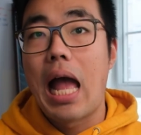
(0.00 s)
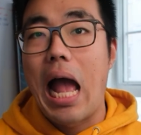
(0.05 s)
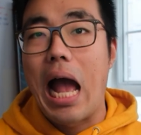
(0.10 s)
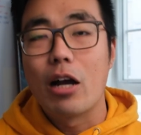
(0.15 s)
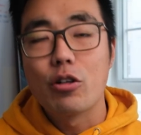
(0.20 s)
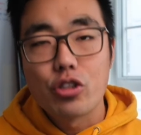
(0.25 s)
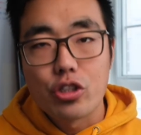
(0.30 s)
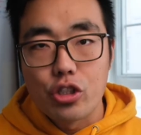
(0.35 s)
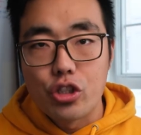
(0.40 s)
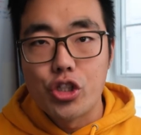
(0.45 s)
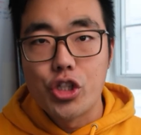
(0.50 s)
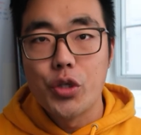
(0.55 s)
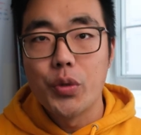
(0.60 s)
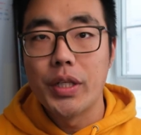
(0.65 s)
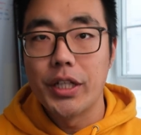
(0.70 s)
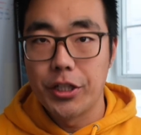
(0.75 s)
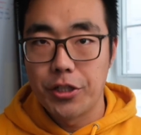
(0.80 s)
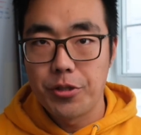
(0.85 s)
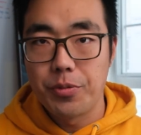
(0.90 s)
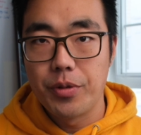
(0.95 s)
How's the
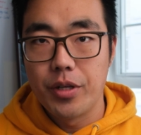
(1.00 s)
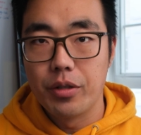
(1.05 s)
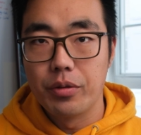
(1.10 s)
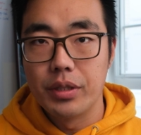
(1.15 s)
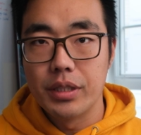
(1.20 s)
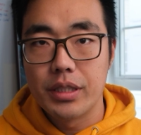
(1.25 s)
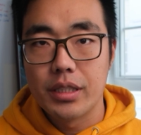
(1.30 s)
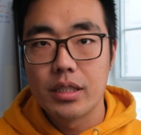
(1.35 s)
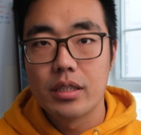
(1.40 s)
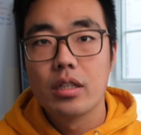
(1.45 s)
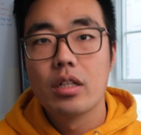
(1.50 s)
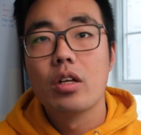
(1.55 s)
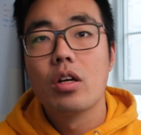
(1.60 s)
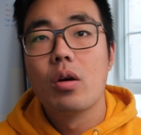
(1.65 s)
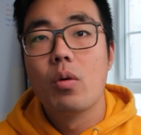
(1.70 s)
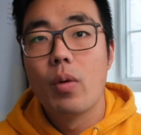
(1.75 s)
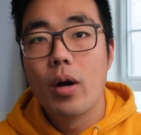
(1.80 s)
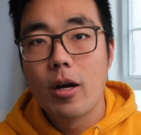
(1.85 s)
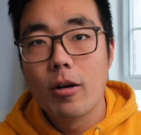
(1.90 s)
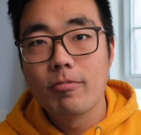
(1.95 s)
shooting experience?
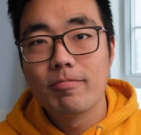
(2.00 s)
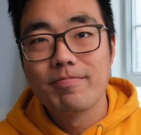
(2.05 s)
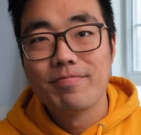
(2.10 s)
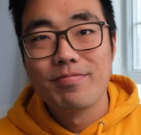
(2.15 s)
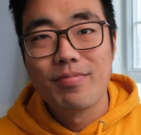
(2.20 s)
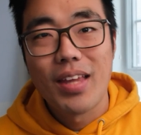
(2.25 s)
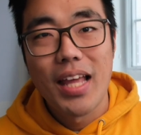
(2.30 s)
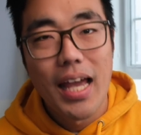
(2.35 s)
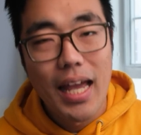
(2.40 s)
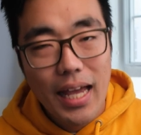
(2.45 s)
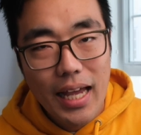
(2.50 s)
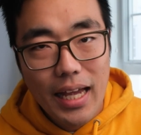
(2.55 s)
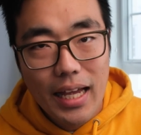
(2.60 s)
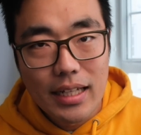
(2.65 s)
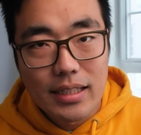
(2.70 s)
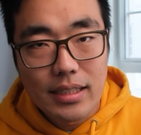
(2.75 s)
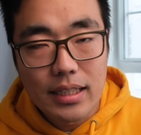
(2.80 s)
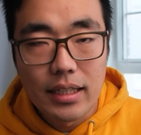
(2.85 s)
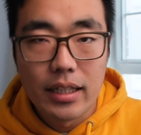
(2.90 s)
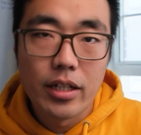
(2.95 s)
Well,
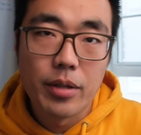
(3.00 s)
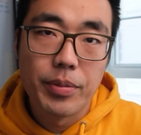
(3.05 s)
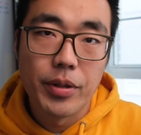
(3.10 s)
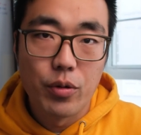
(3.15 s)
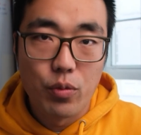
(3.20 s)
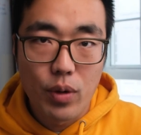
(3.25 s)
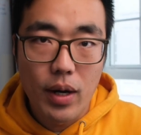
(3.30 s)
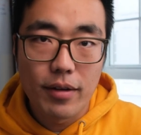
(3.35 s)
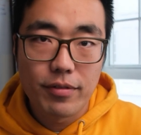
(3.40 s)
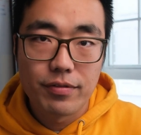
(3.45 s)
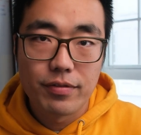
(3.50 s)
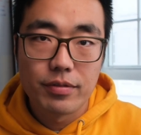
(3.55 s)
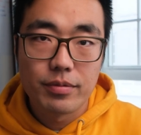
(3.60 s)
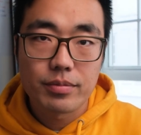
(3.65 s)
it's a little bit rough.